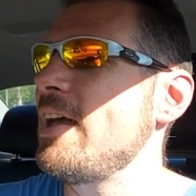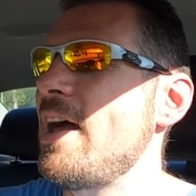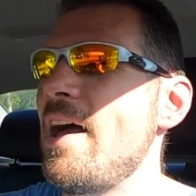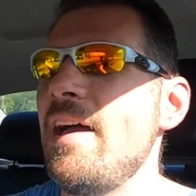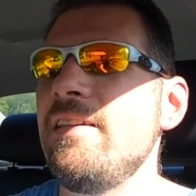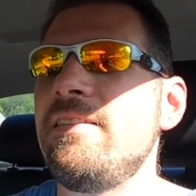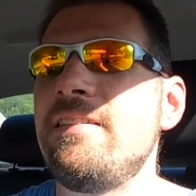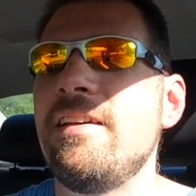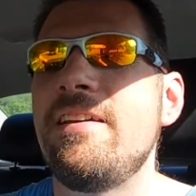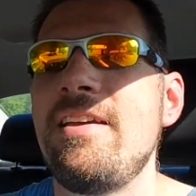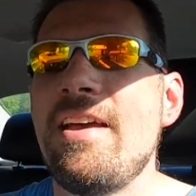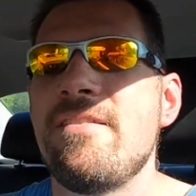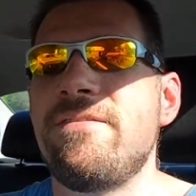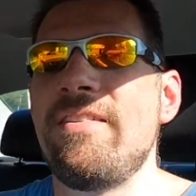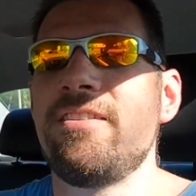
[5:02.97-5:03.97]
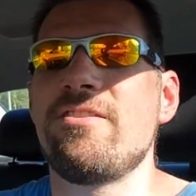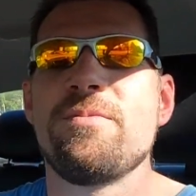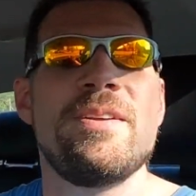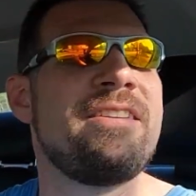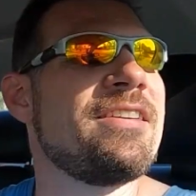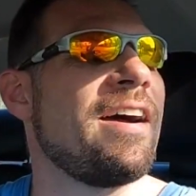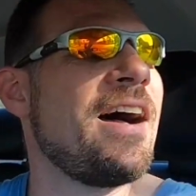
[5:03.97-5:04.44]
guys. So yeah,
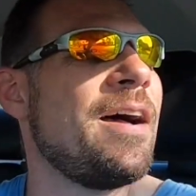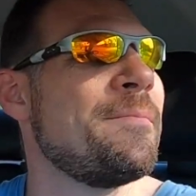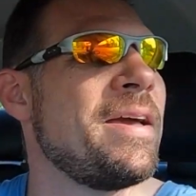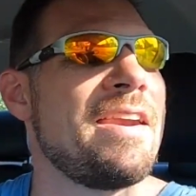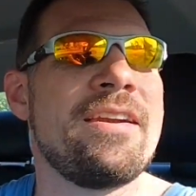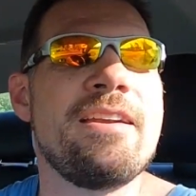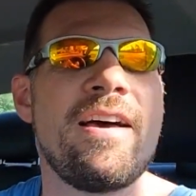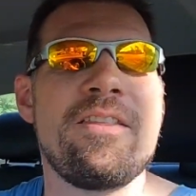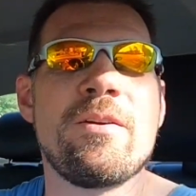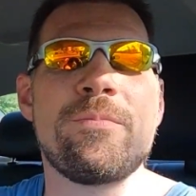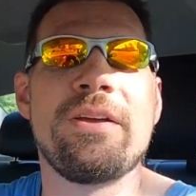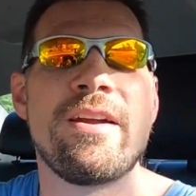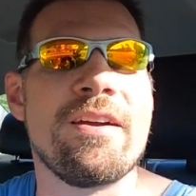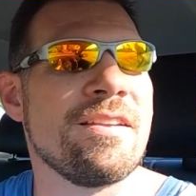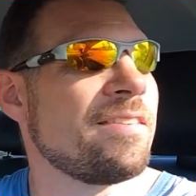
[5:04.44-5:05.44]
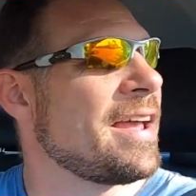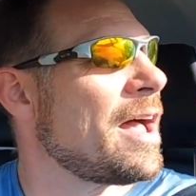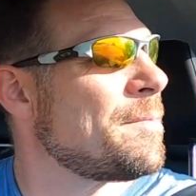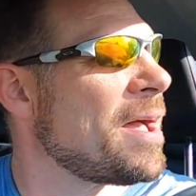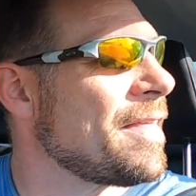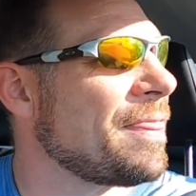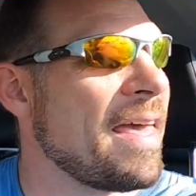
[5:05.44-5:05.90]
Fisherman John made another appearance.
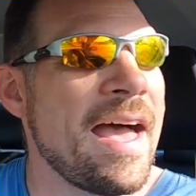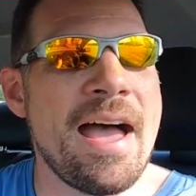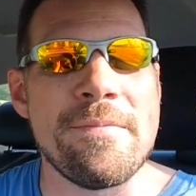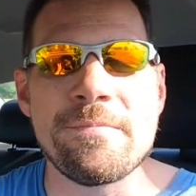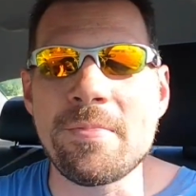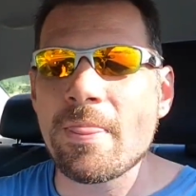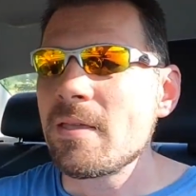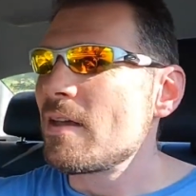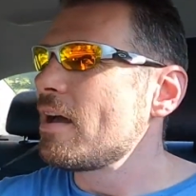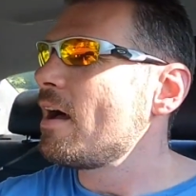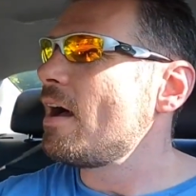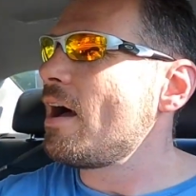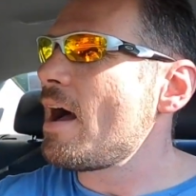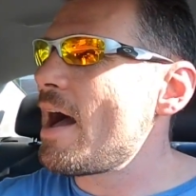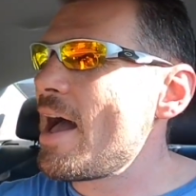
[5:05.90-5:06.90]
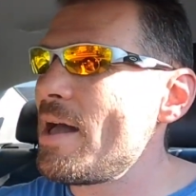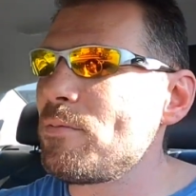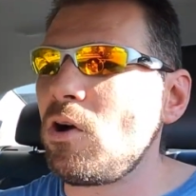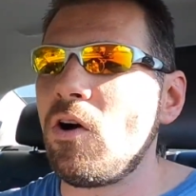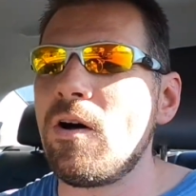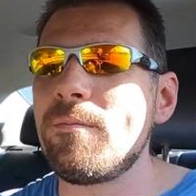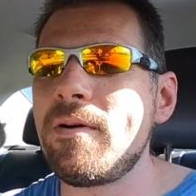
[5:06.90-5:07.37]
How about that? I am
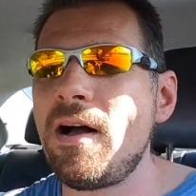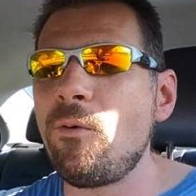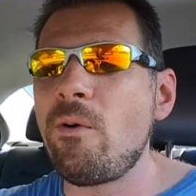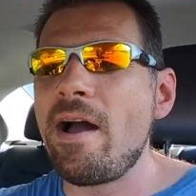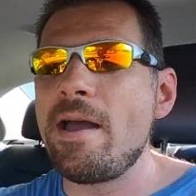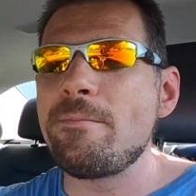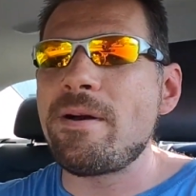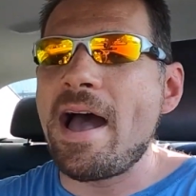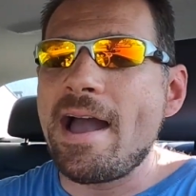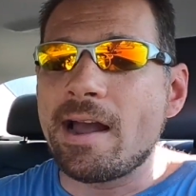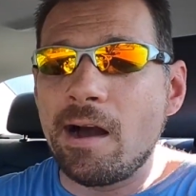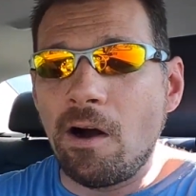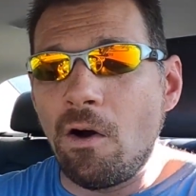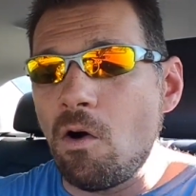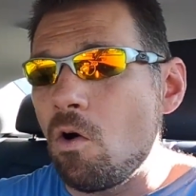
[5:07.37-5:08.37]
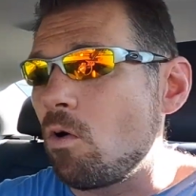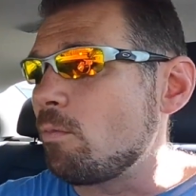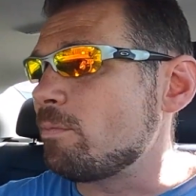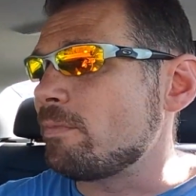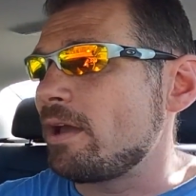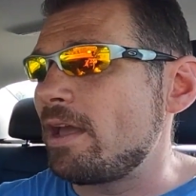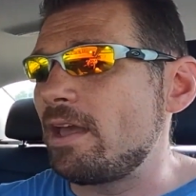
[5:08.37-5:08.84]
on my way back
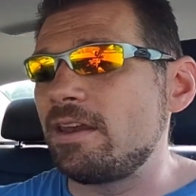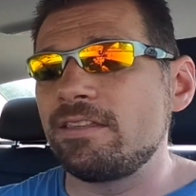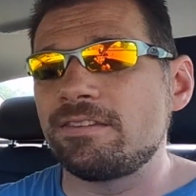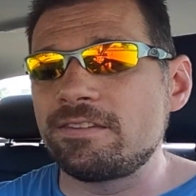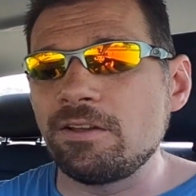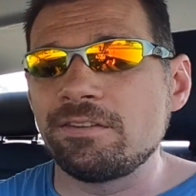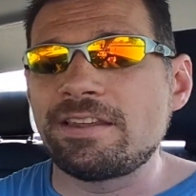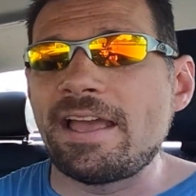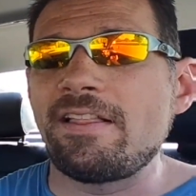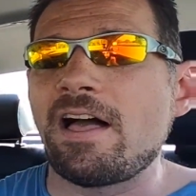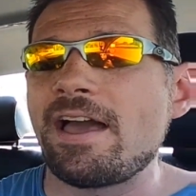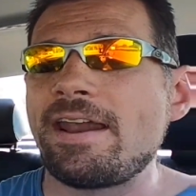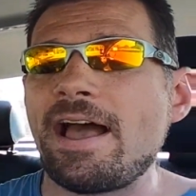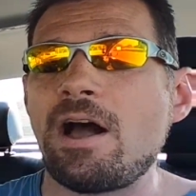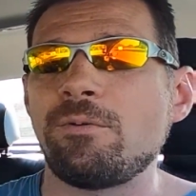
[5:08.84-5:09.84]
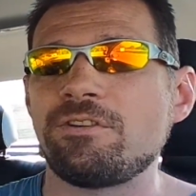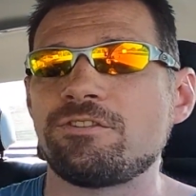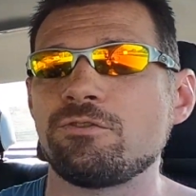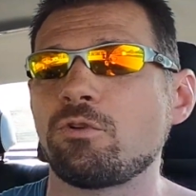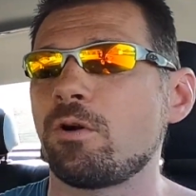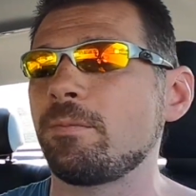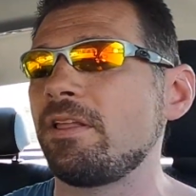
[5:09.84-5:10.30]
home and it's still daylight out,
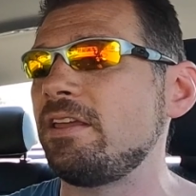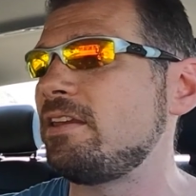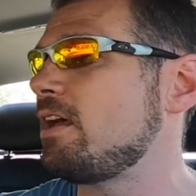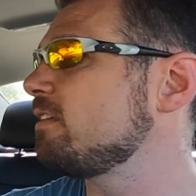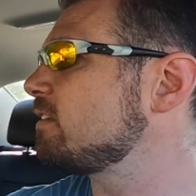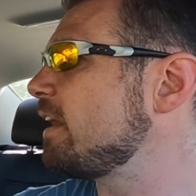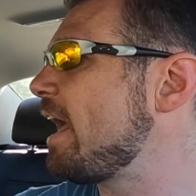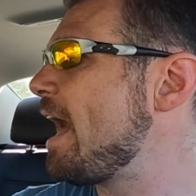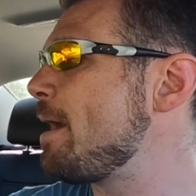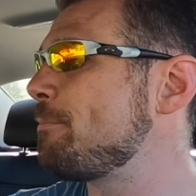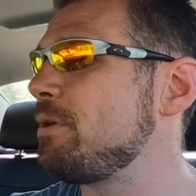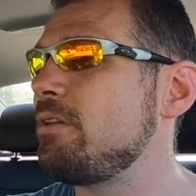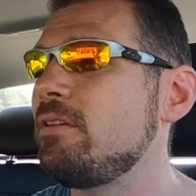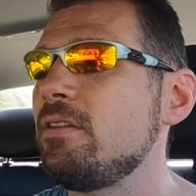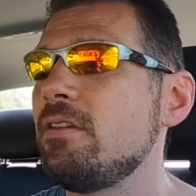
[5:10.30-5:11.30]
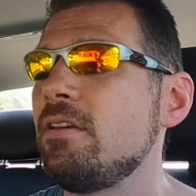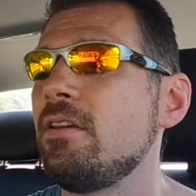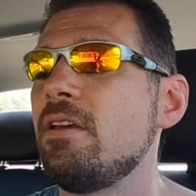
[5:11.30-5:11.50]
which normally doesn't happen.